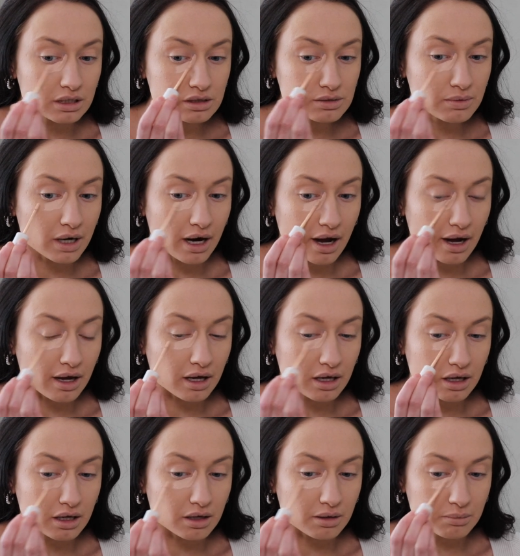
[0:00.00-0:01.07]
this where I
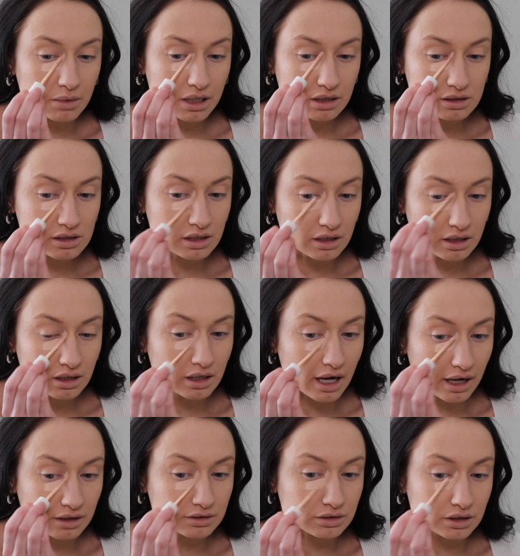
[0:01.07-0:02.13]
am concealing
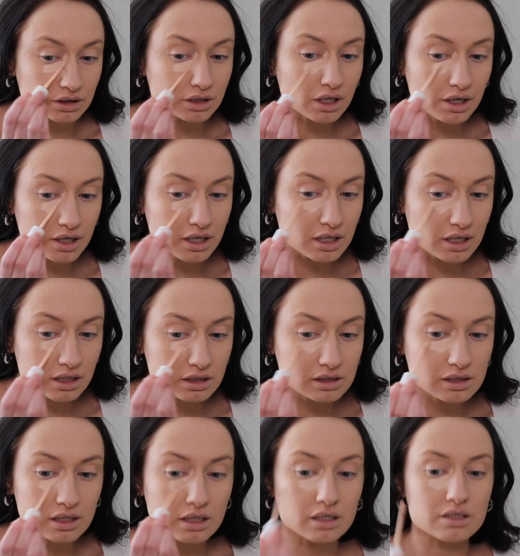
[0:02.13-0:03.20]
extra
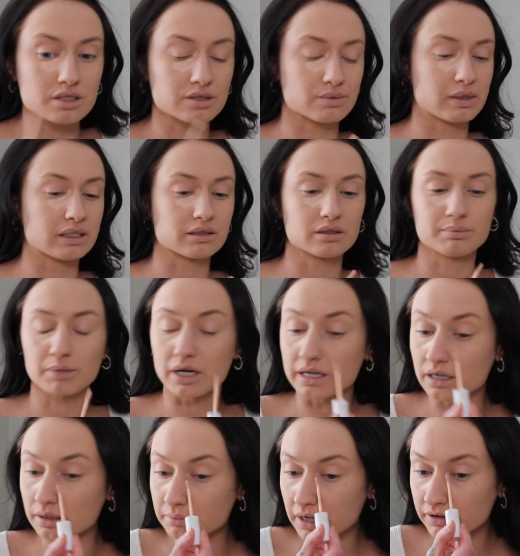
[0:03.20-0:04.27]
darkness and just want to
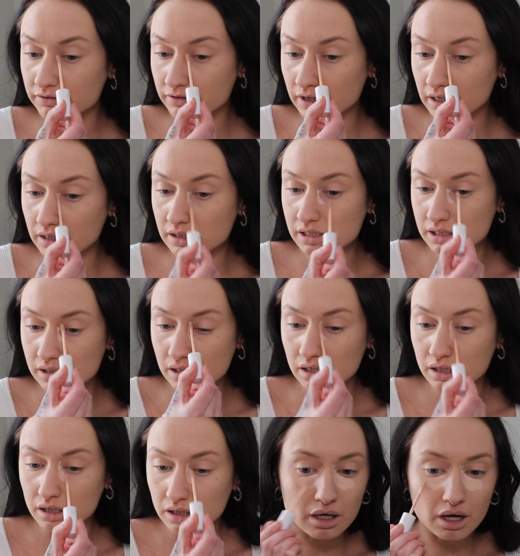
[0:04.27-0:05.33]
brighten up my face.
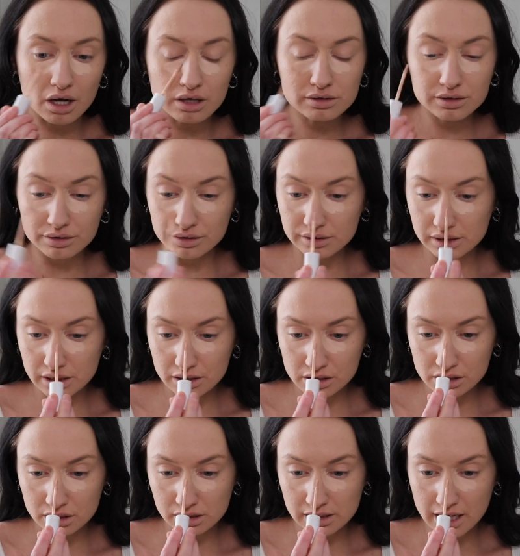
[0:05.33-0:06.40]
And I also use it
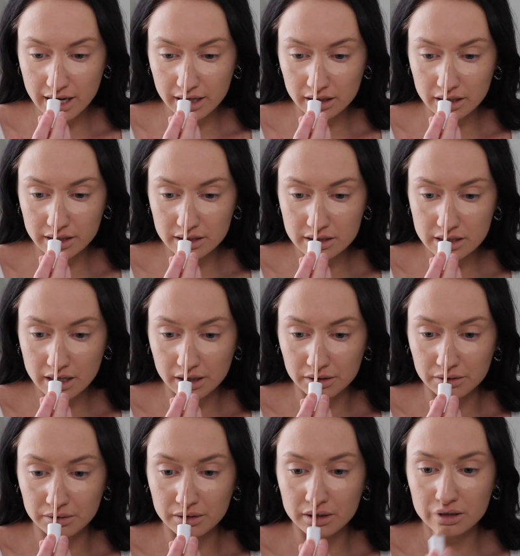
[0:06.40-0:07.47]
to just highlight
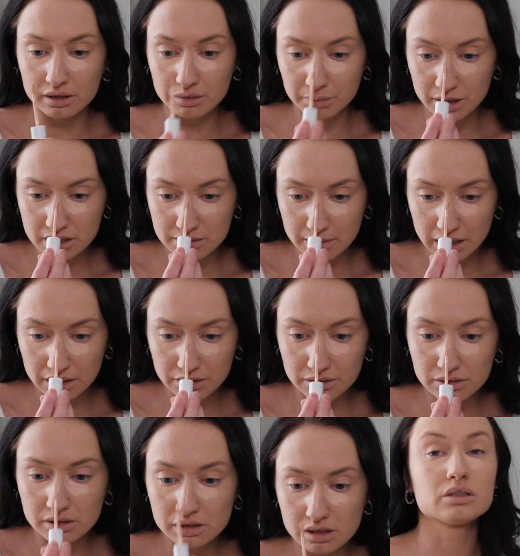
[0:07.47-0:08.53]
down the bridge of my
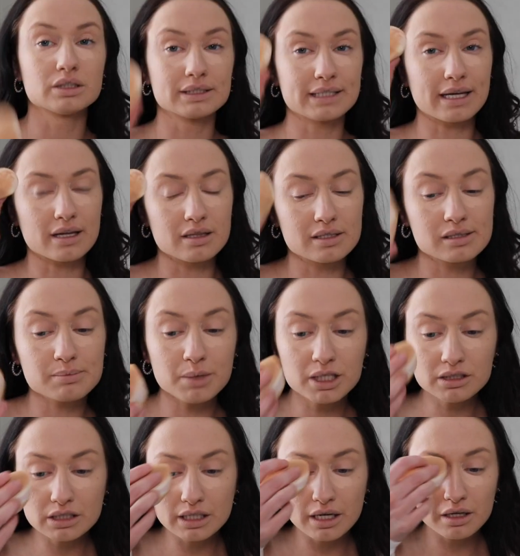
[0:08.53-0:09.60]
nose. Just taking the
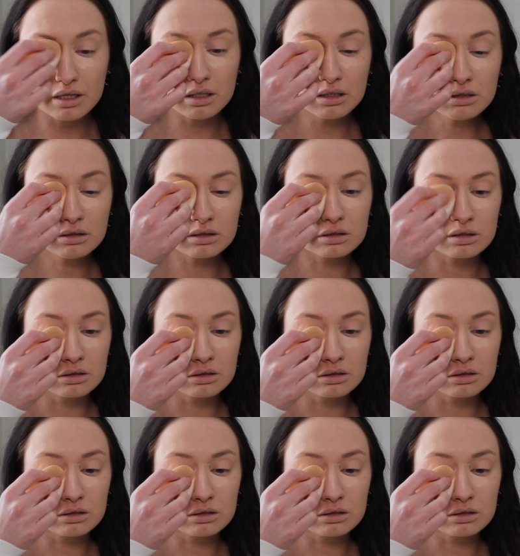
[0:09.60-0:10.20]
sponge again.